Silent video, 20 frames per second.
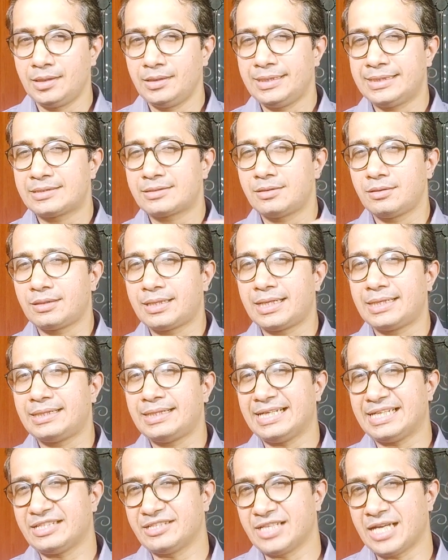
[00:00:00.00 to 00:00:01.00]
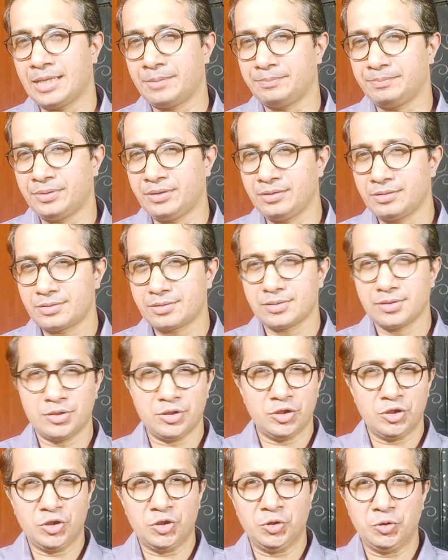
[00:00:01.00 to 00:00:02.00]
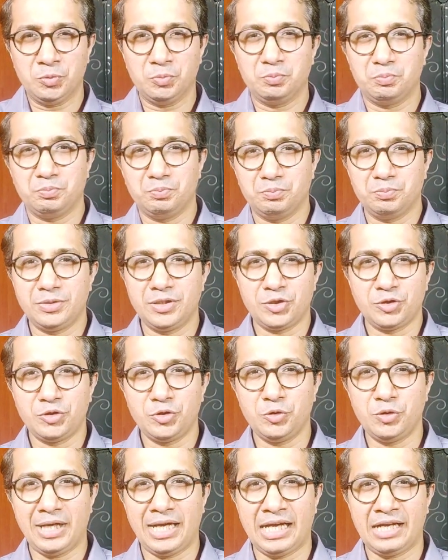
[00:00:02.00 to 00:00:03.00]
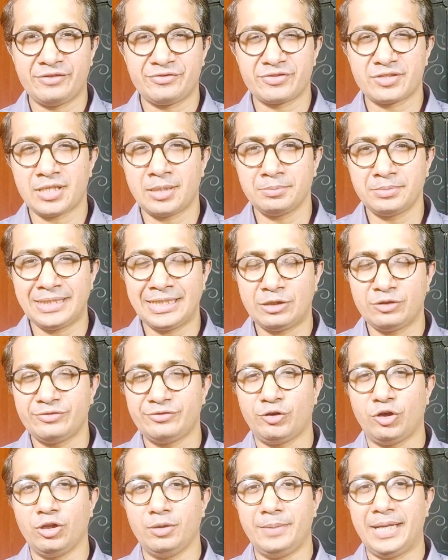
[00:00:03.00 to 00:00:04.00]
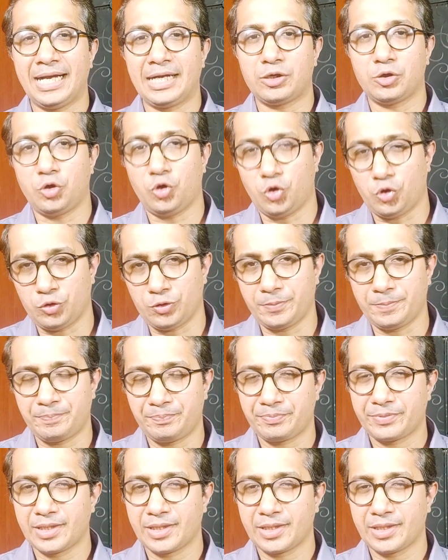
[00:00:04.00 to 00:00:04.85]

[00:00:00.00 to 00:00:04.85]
Let's look at an example so you have something to fall back on.